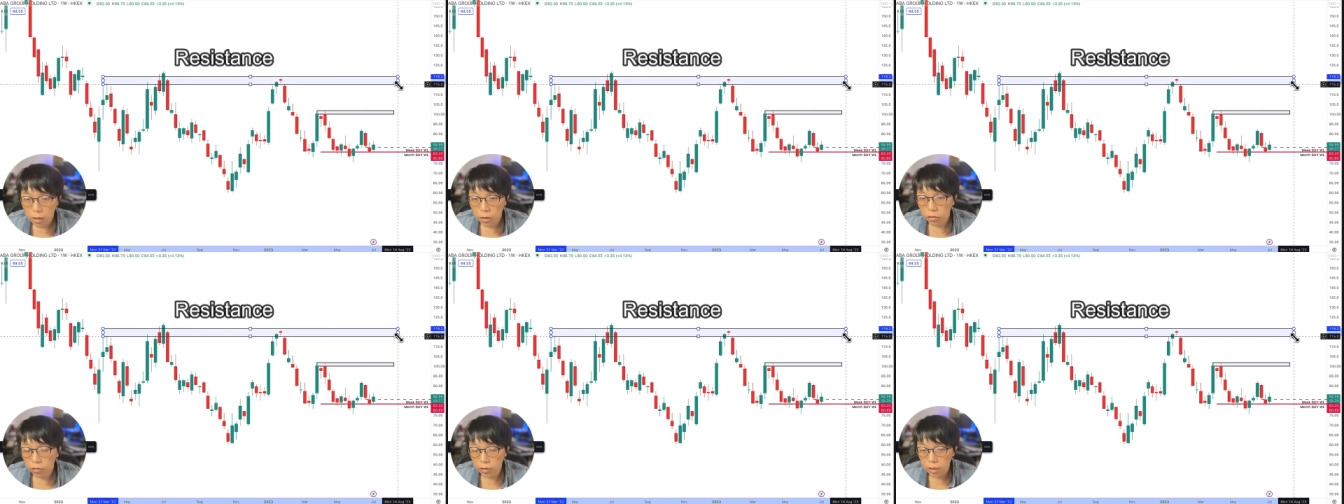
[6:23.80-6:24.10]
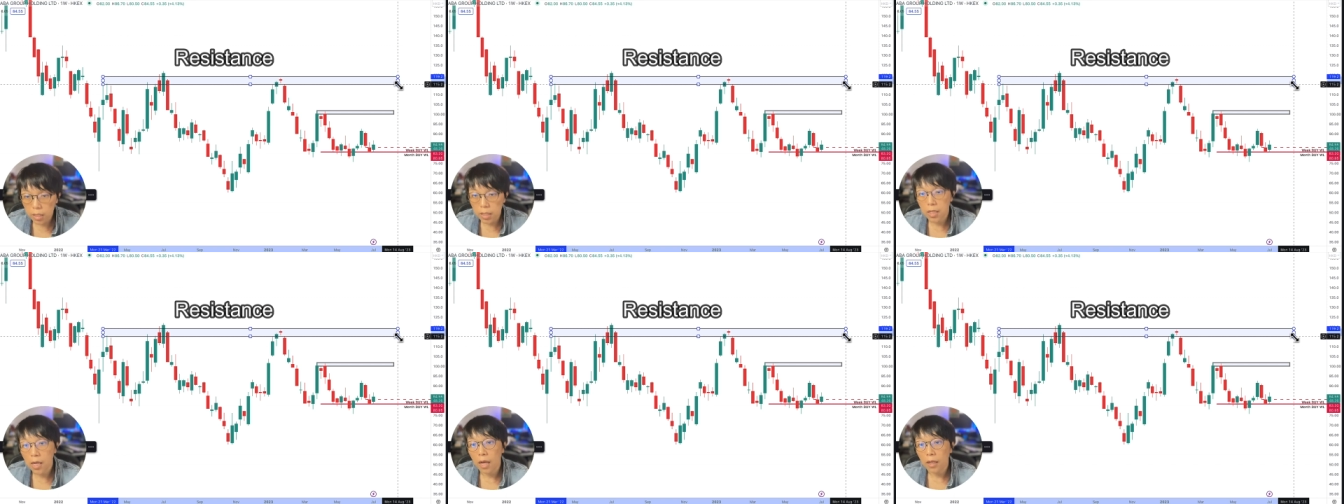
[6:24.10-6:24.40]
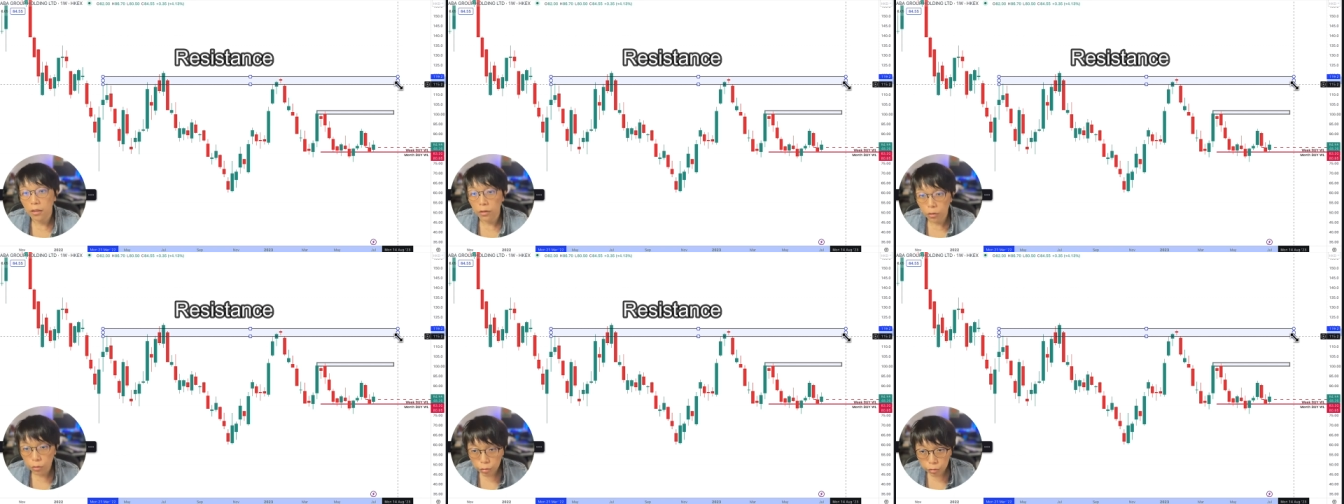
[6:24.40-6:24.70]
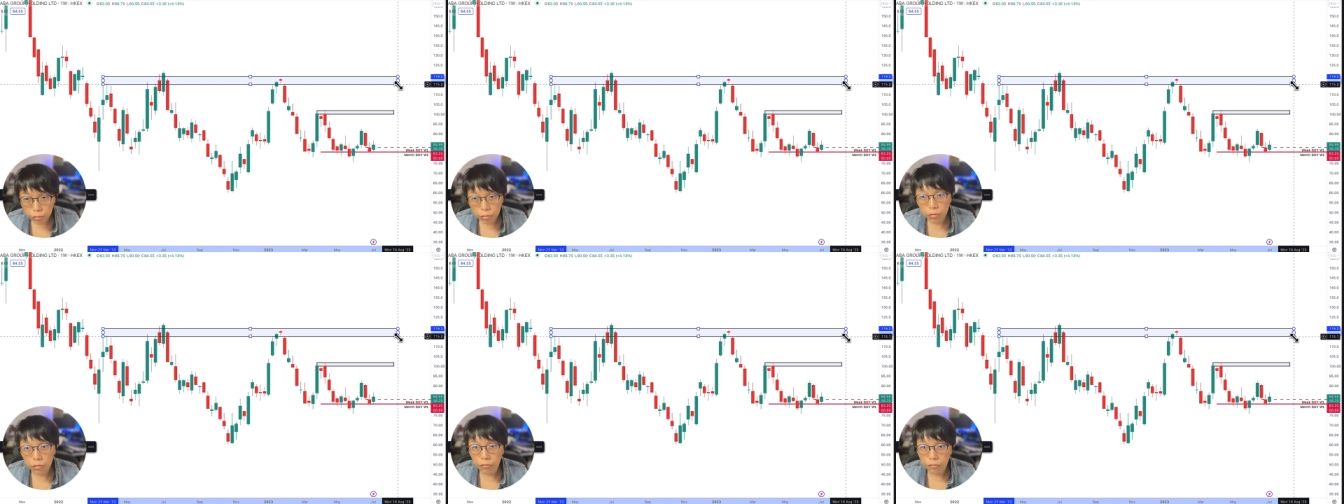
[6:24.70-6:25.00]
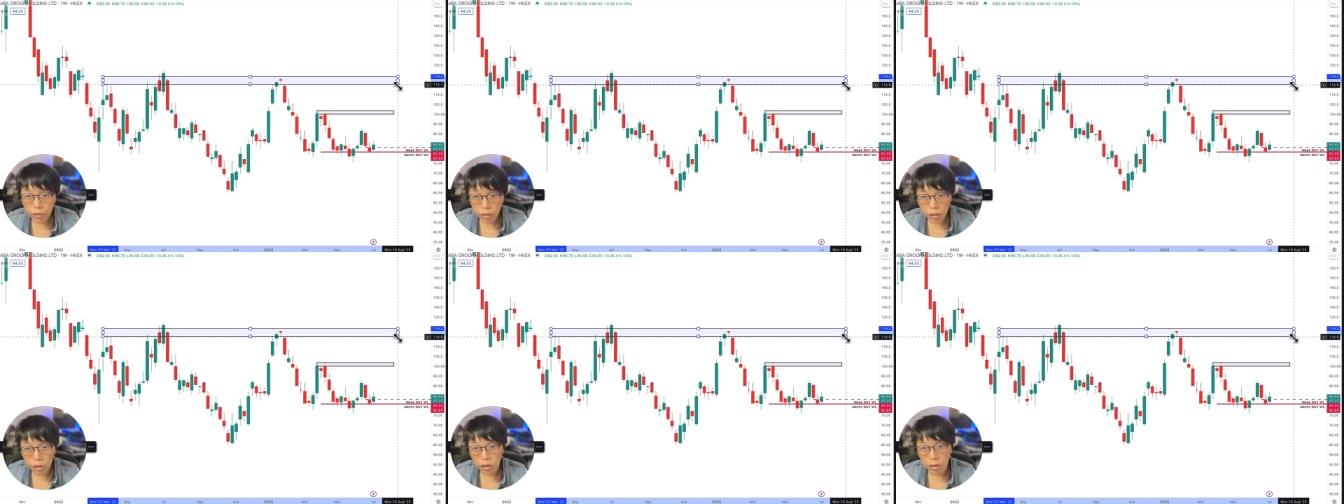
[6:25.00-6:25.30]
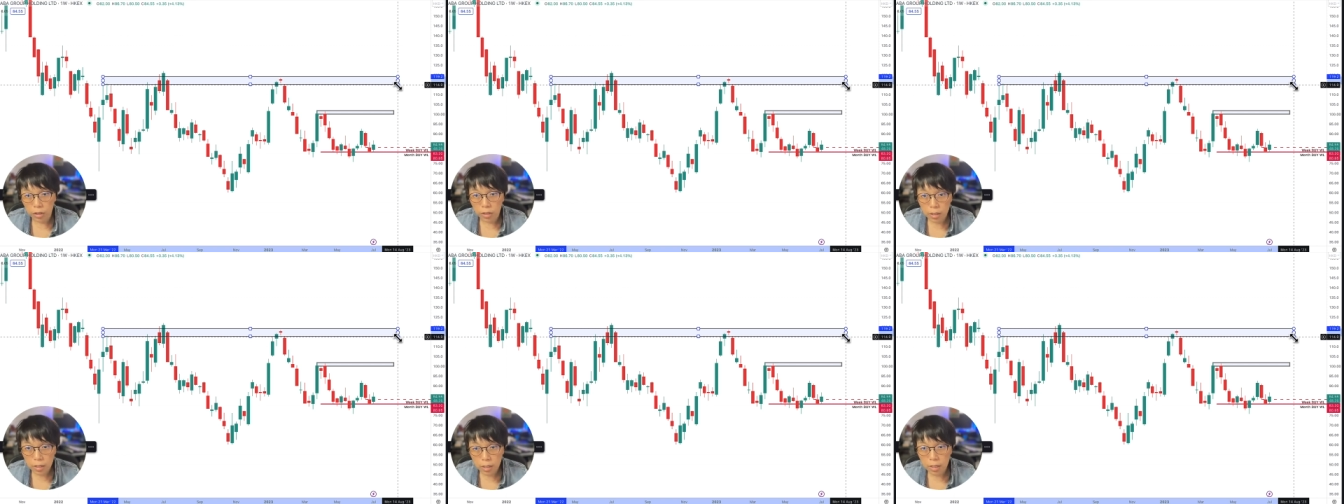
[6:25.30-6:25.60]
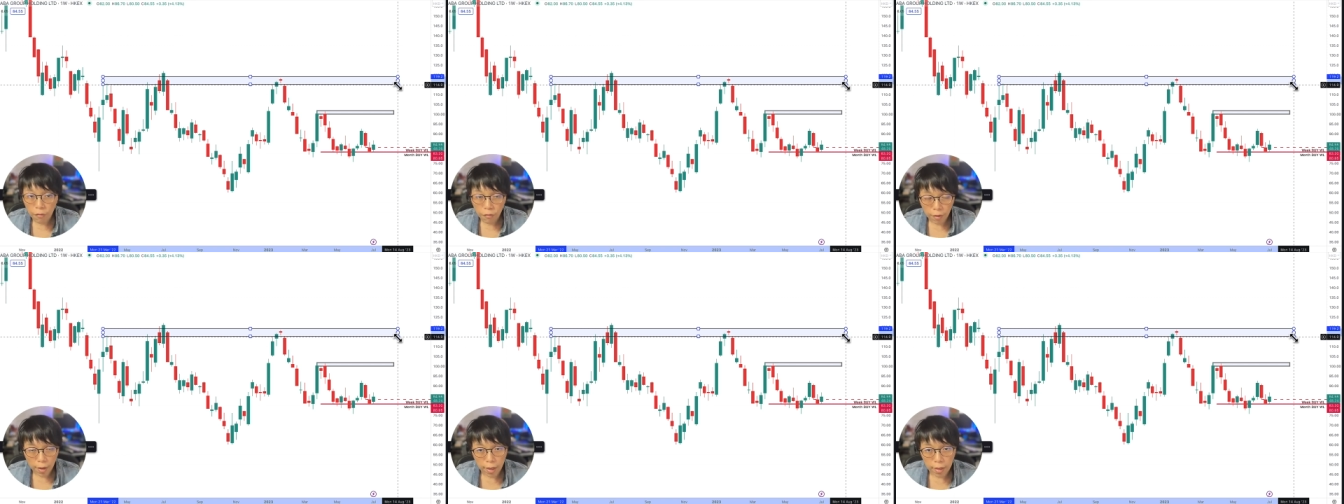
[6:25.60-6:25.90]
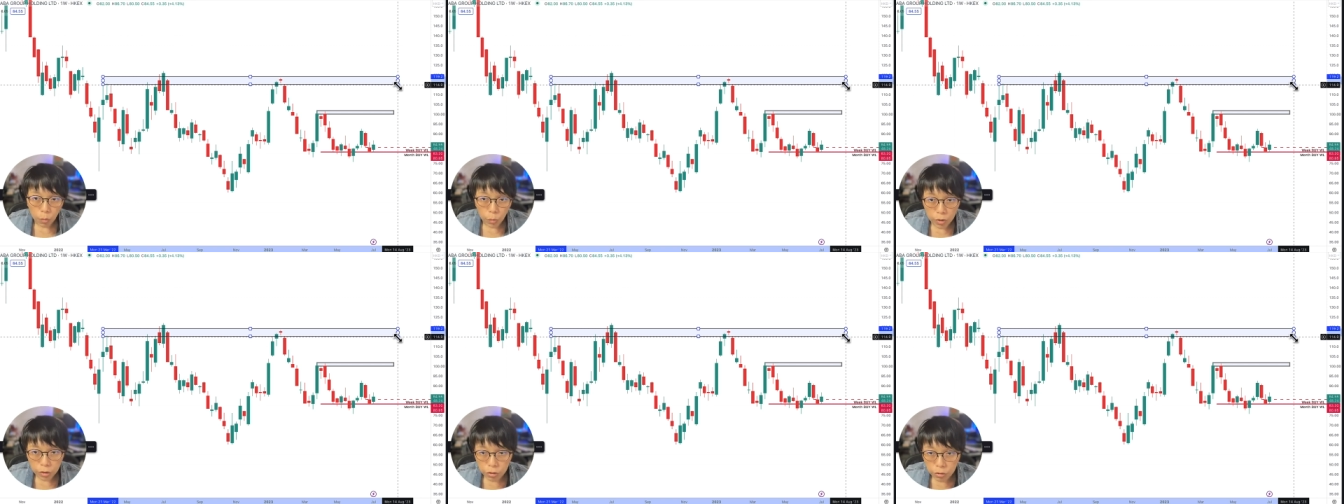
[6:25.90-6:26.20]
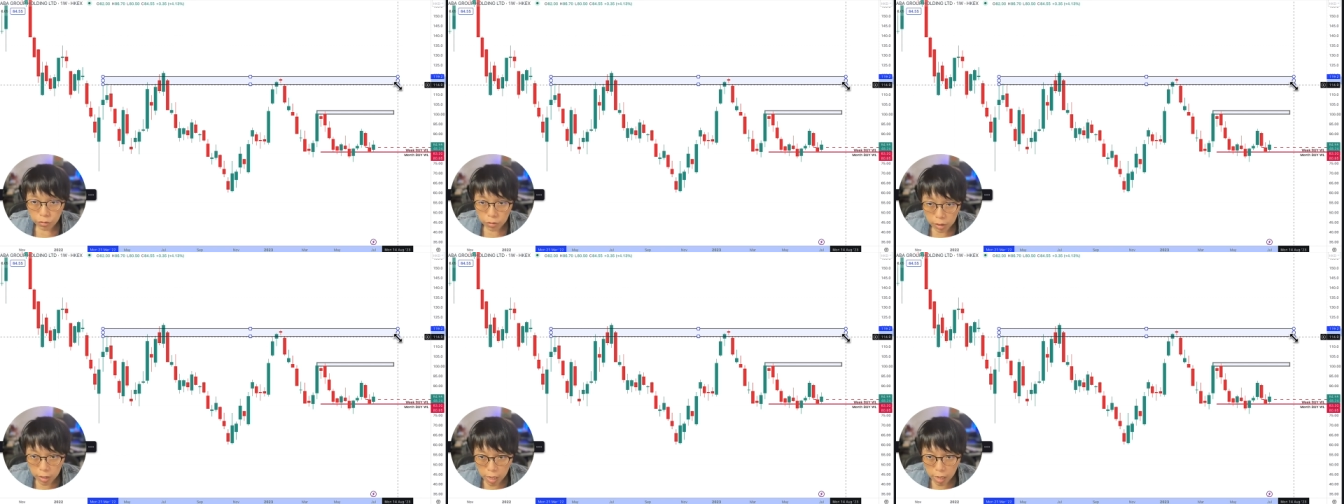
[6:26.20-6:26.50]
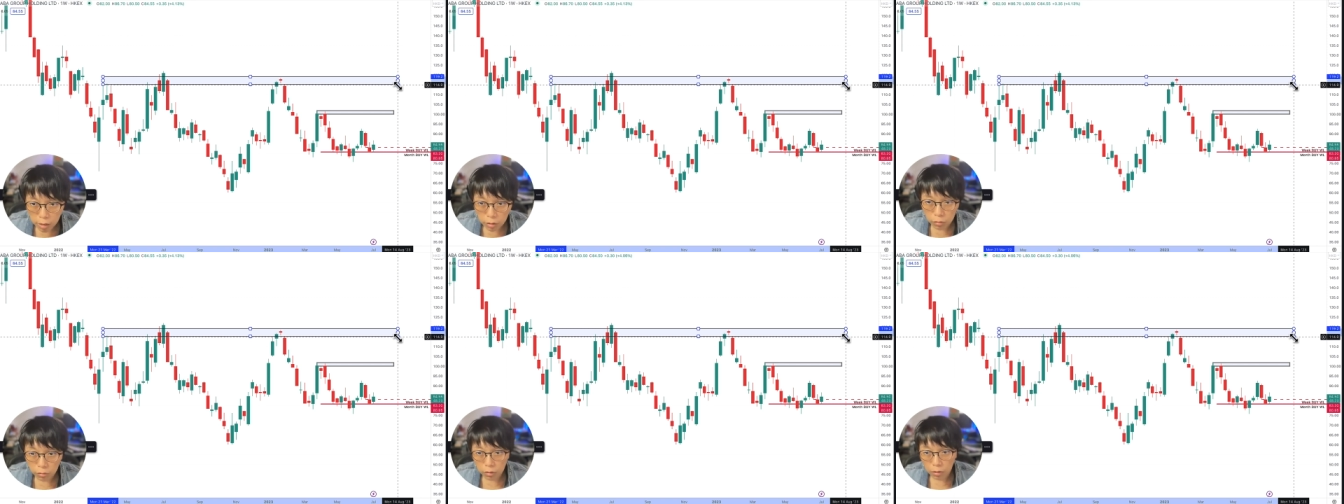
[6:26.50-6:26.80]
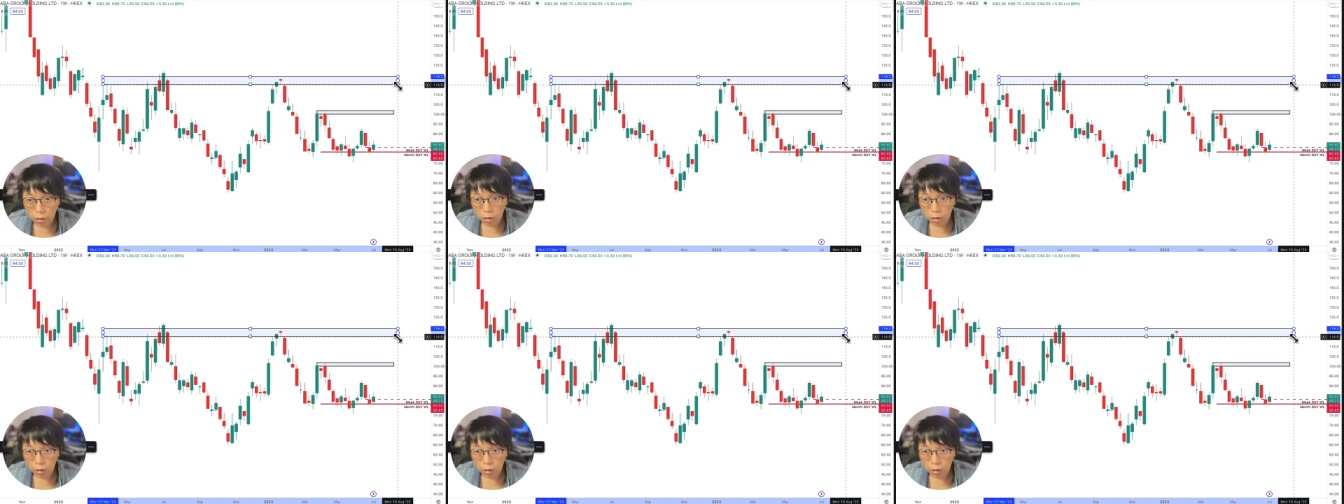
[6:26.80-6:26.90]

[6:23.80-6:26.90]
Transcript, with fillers: So these are the two regions that we should take note